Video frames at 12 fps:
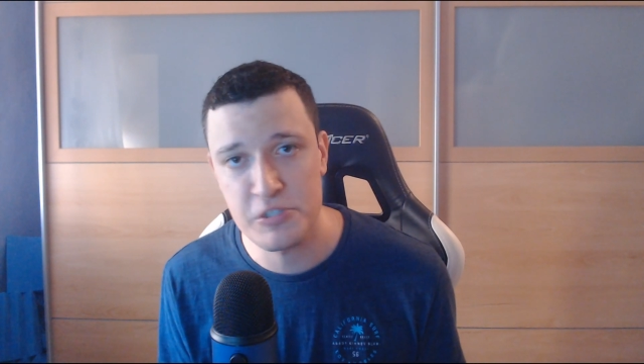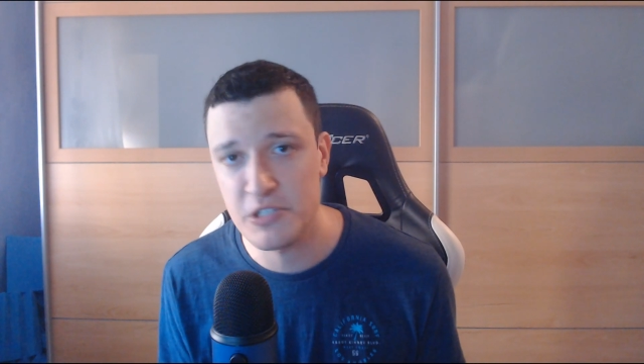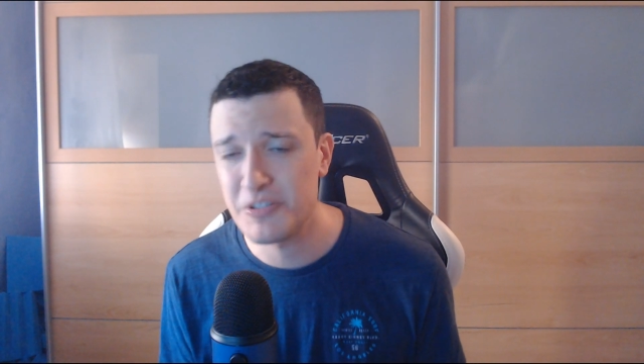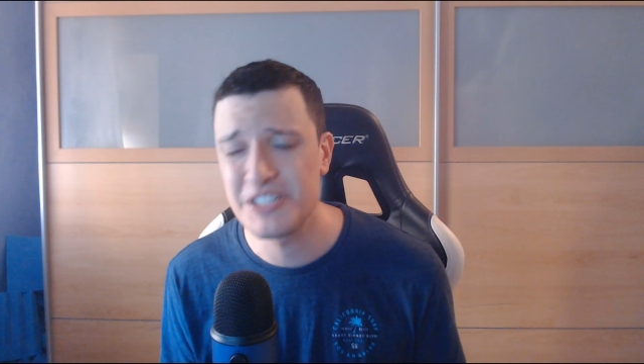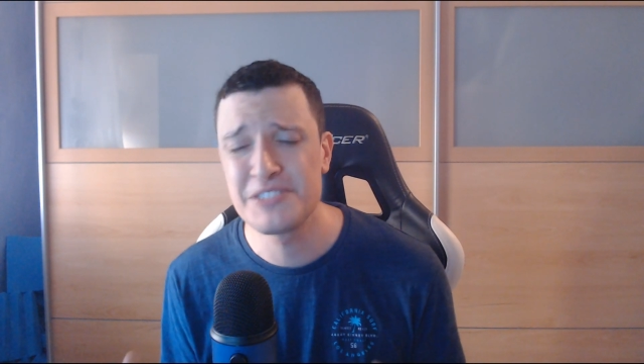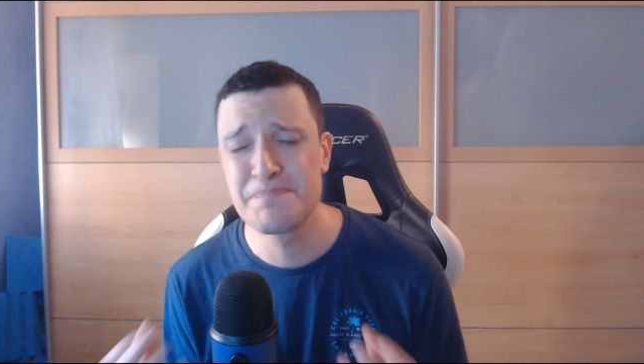And
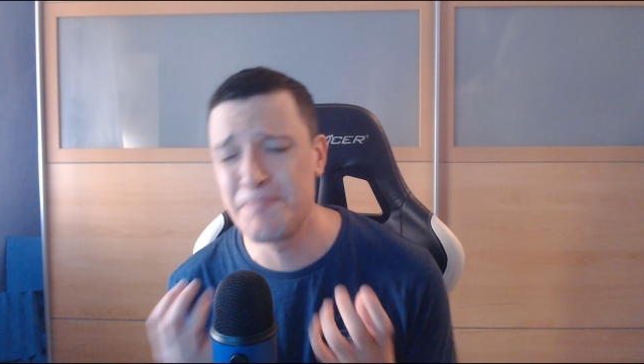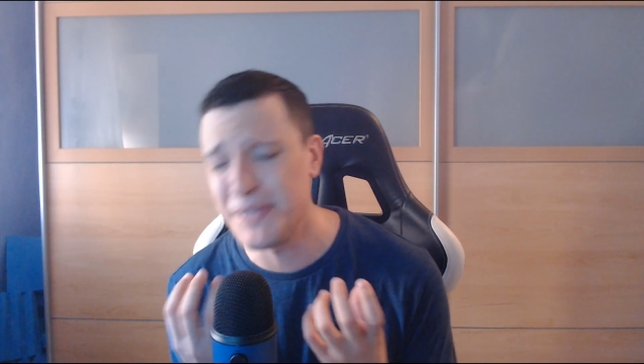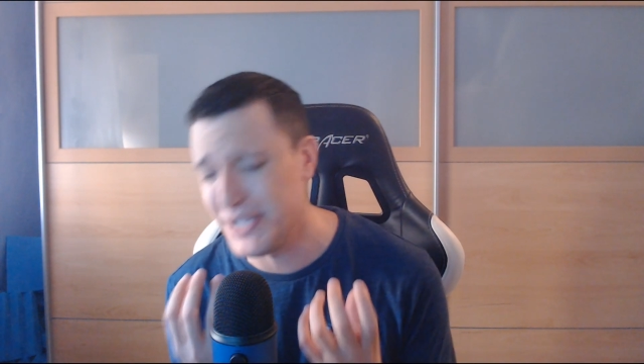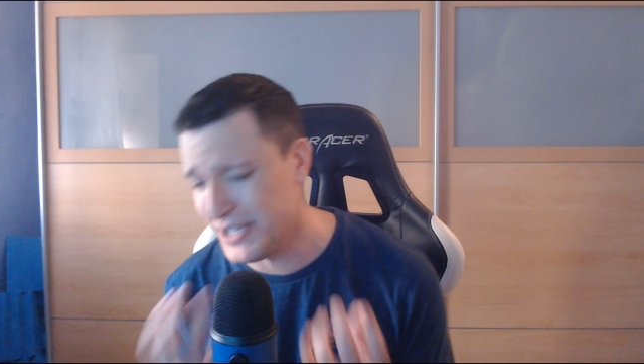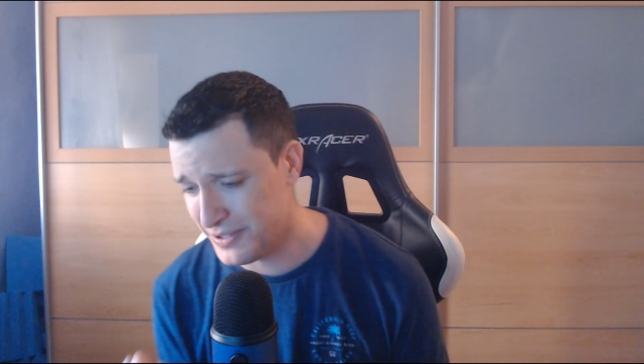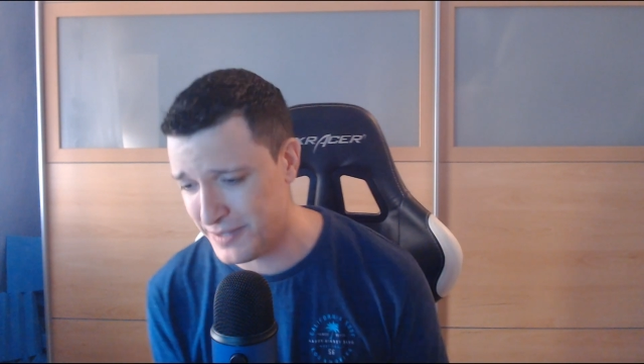when it's
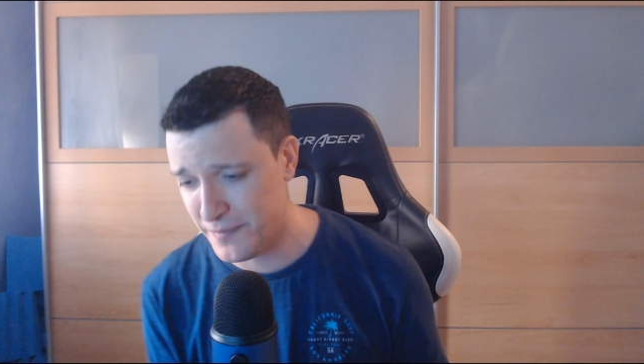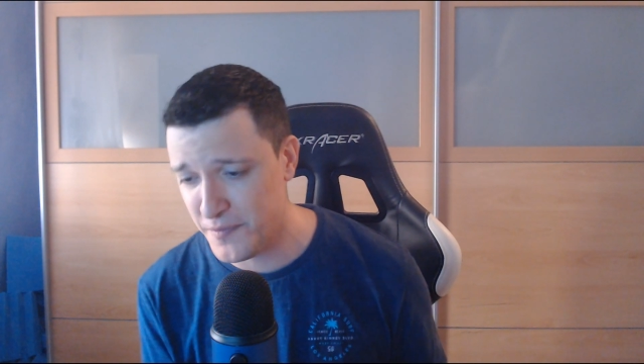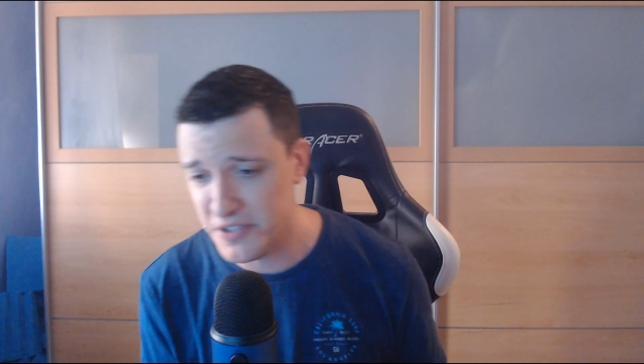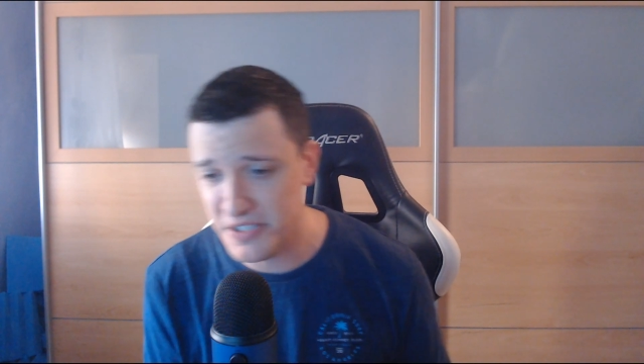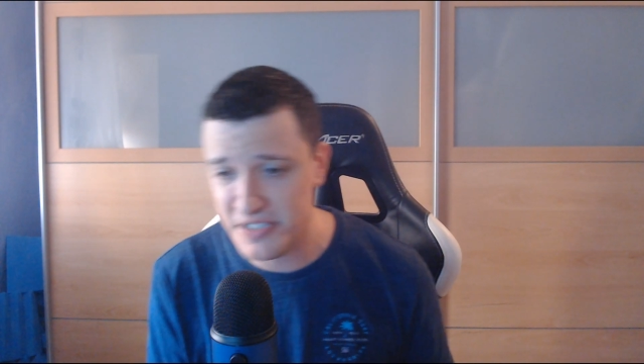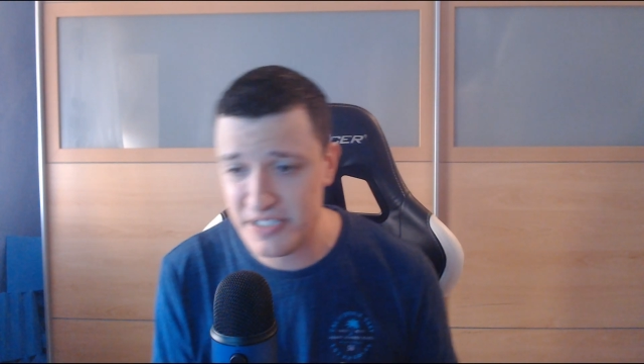
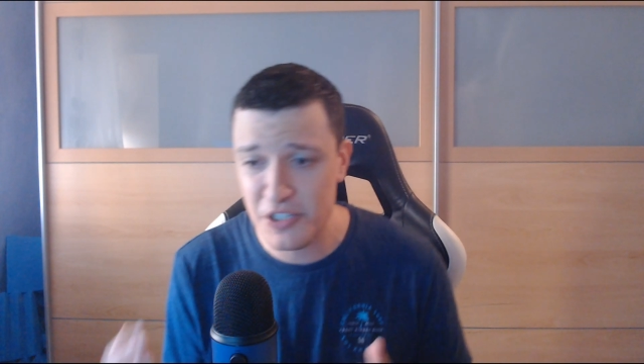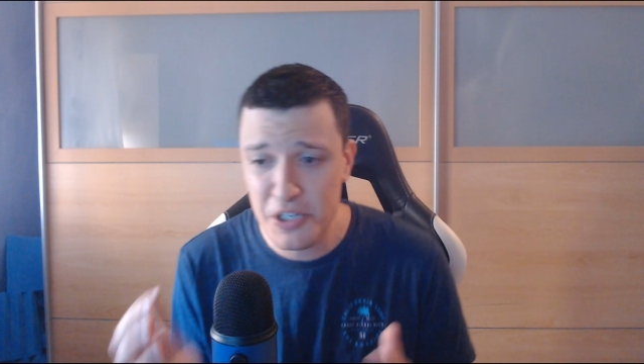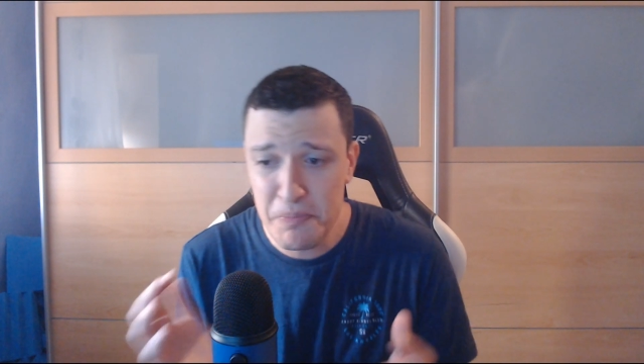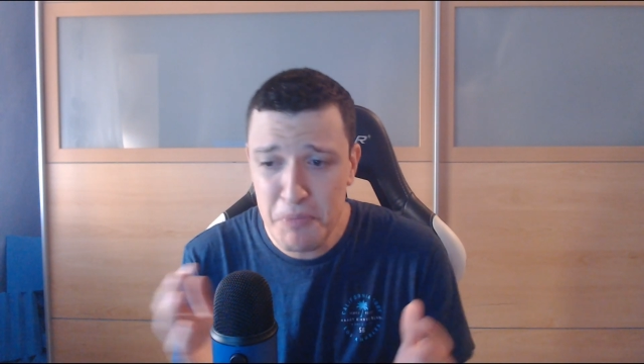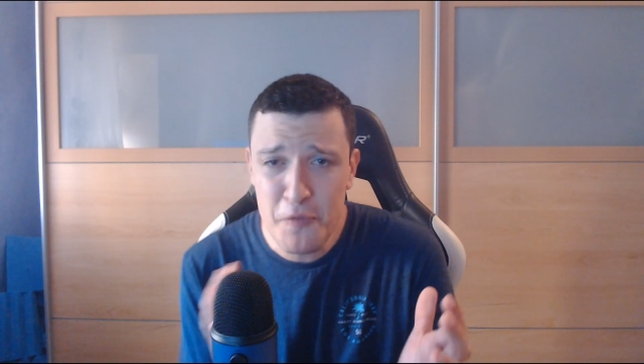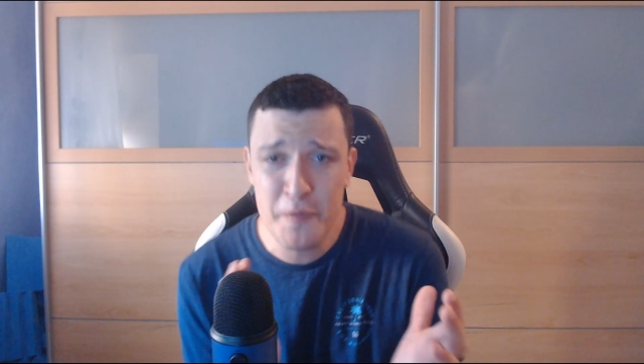beautiful to see, you
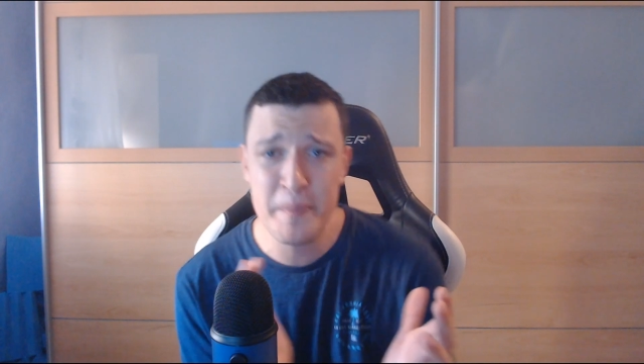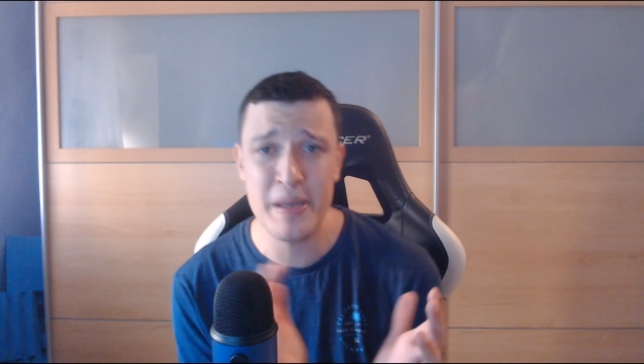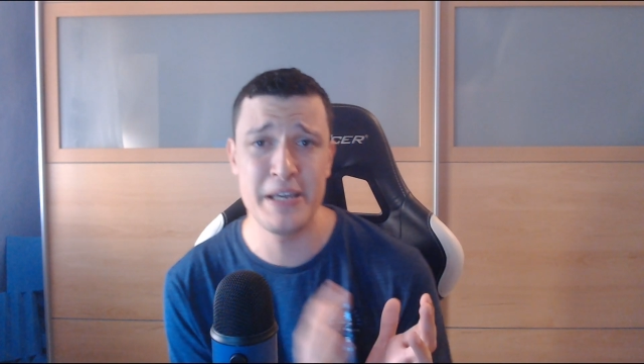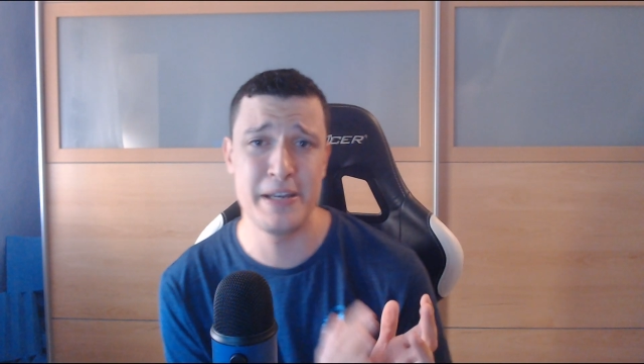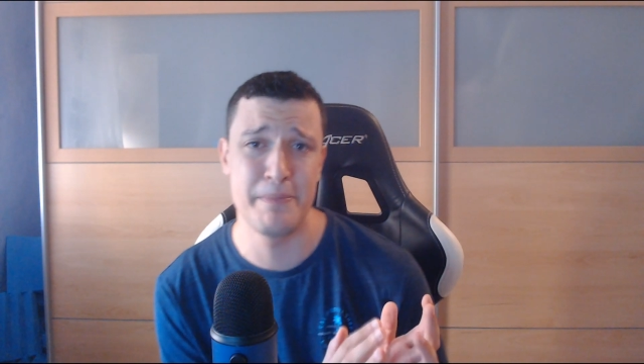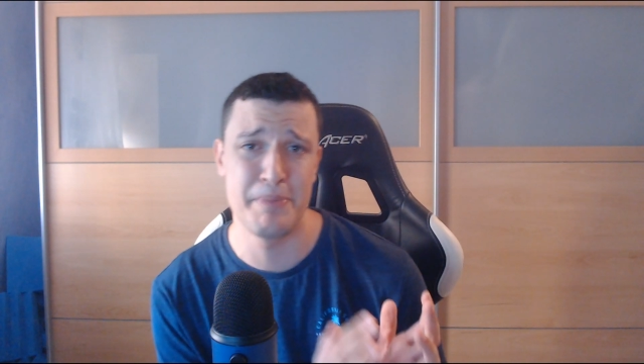can move him a
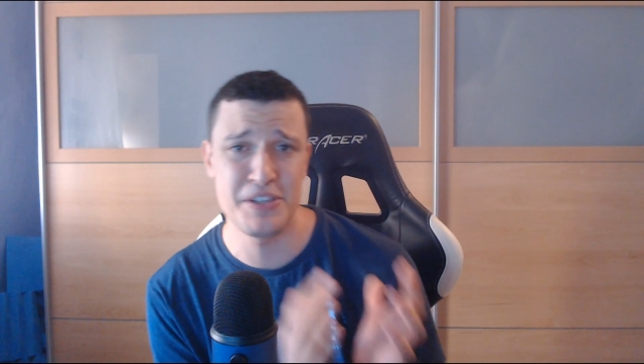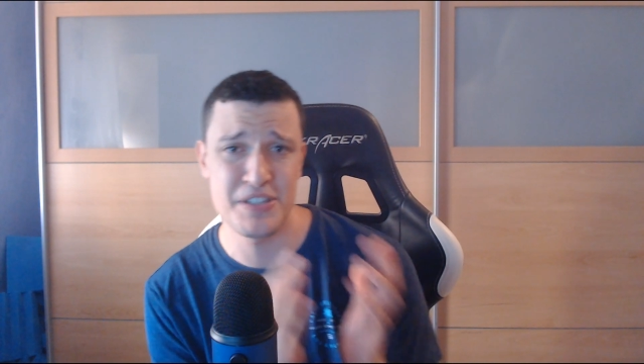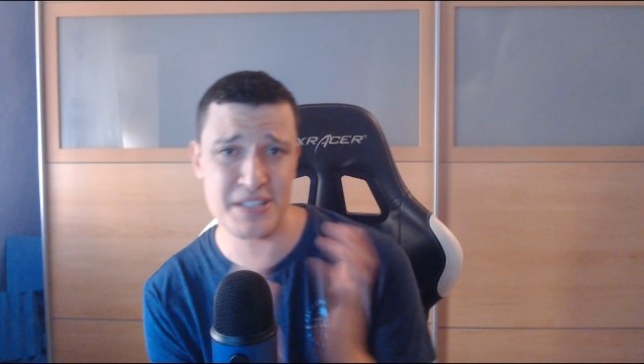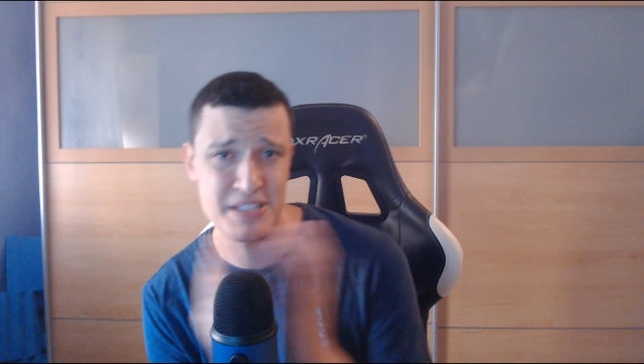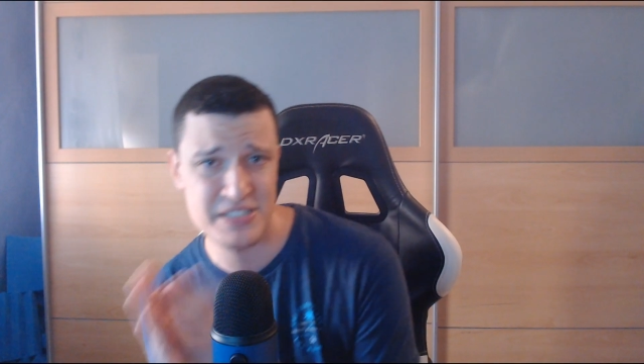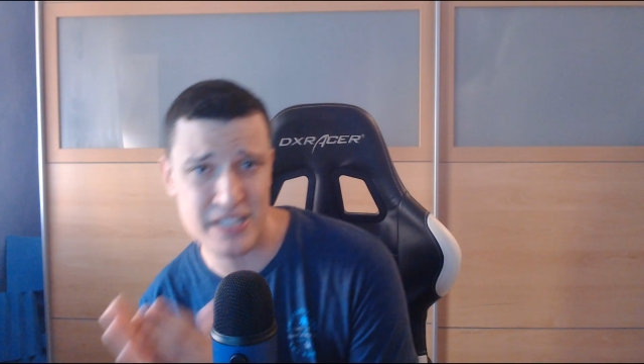little bit to
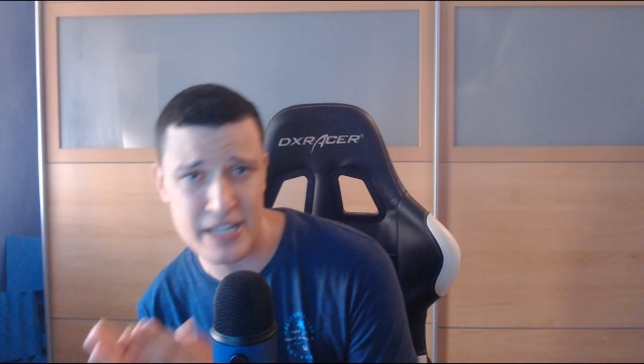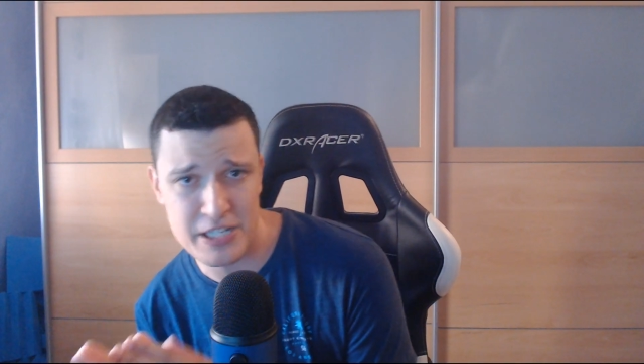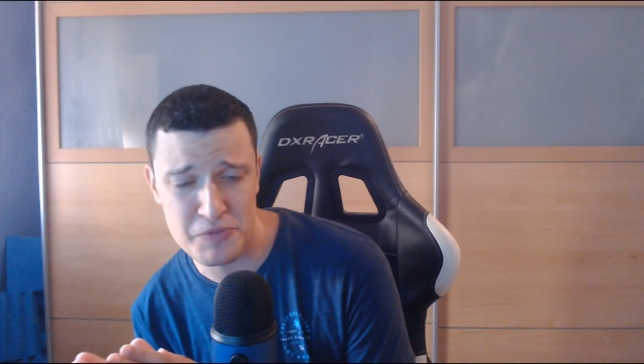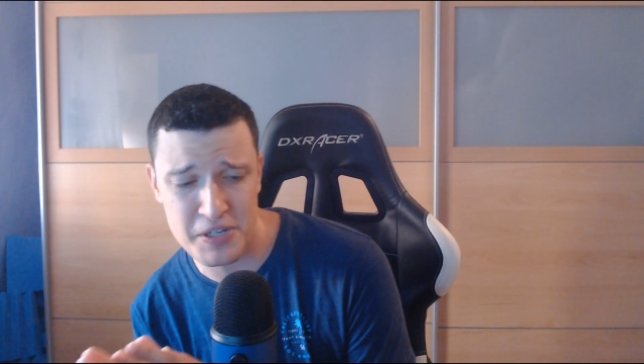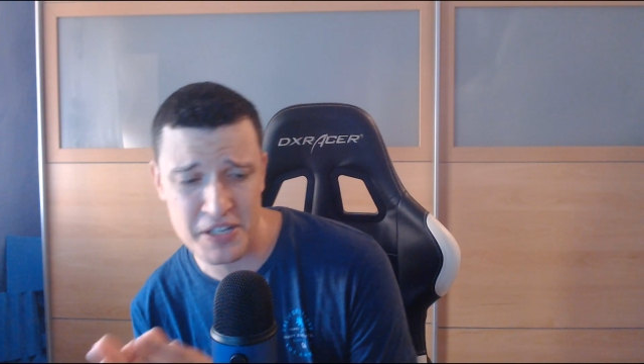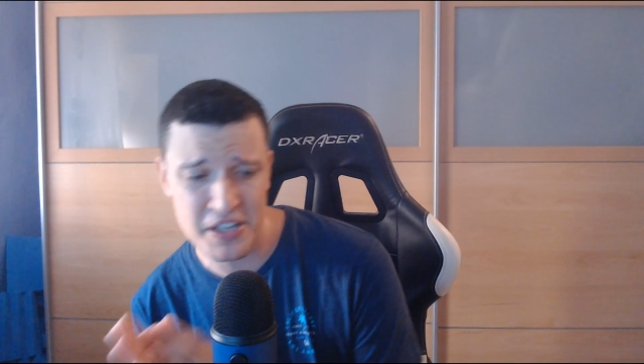the side,
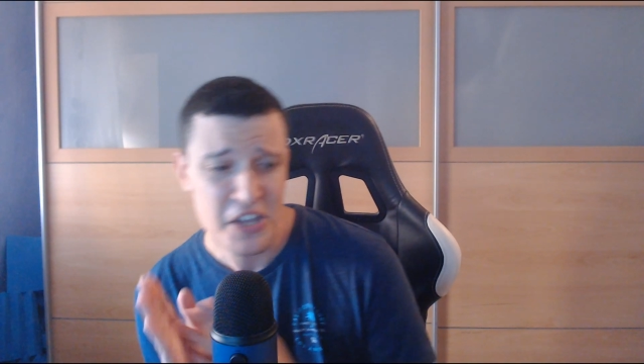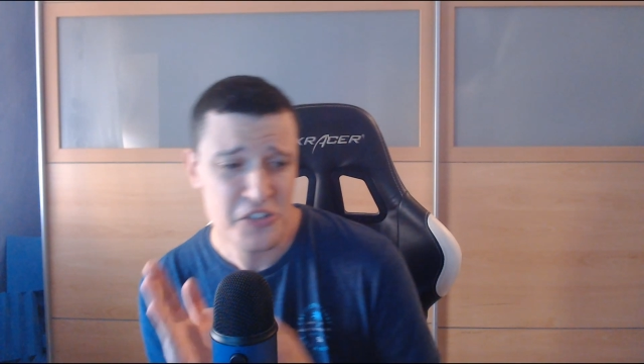right?